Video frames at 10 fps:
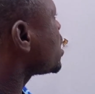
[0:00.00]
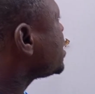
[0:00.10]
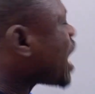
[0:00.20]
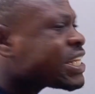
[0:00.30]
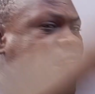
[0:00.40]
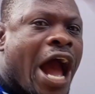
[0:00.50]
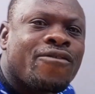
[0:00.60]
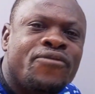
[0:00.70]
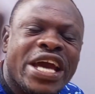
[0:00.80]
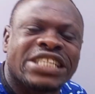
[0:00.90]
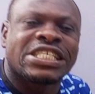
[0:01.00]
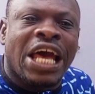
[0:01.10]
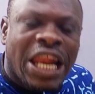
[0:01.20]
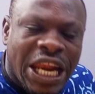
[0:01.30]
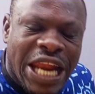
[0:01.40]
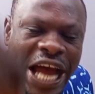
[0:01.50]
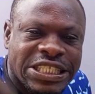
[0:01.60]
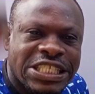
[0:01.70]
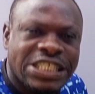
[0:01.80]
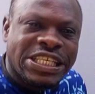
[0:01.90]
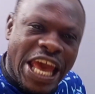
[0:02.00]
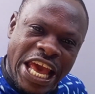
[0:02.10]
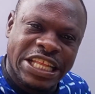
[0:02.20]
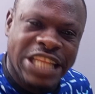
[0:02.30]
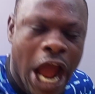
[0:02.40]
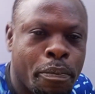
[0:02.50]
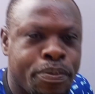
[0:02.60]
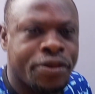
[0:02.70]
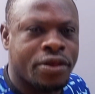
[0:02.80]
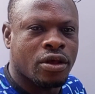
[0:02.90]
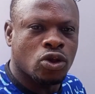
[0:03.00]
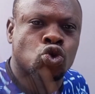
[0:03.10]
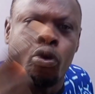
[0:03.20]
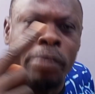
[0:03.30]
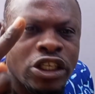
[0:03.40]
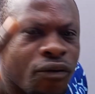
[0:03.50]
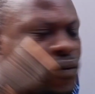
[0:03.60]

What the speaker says: that affect lattice enthalpy. 2 major